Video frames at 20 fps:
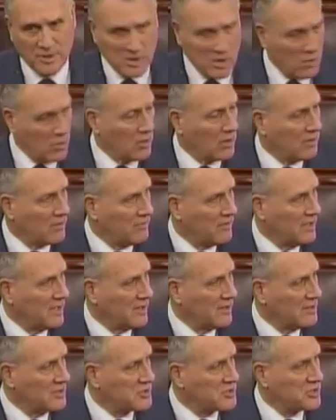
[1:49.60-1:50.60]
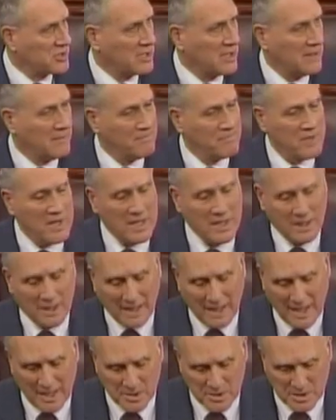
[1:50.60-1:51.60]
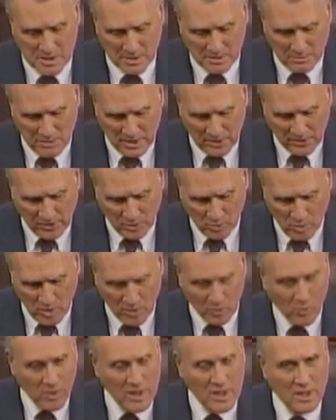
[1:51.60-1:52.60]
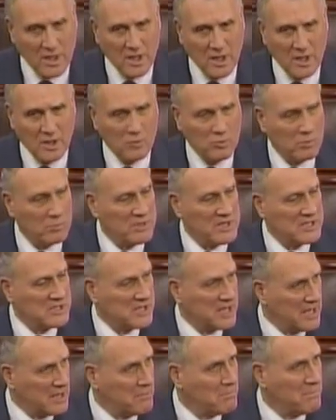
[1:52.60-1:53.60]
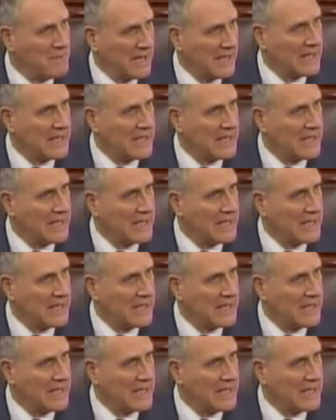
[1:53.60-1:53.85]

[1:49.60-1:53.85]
total in this last month and 1 week will be $10